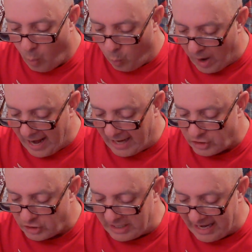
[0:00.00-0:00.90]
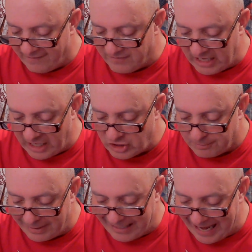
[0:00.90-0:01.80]
Why should
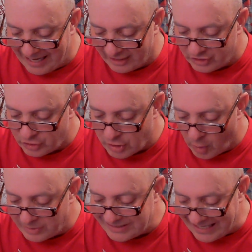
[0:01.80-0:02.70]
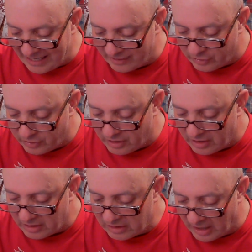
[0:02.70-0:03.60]
aviation mechanics know standard
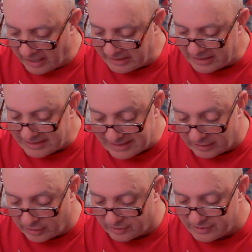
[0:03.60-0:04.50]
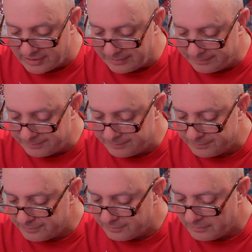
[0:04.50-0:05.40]
light signals?
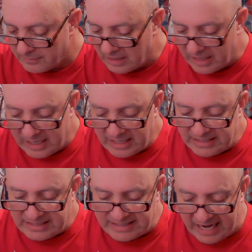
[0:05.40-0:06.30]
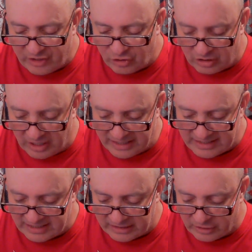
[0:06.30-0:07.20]
Standard light
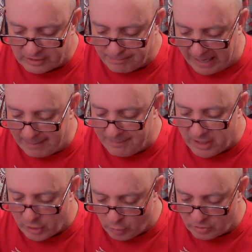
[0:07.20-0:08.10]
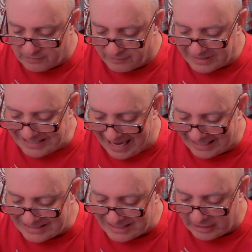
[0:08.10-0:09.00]
signals may be used for
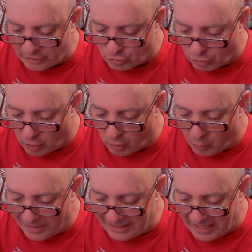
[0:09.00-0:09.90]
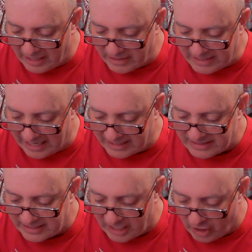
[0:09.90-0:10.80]
taxi control when taxiing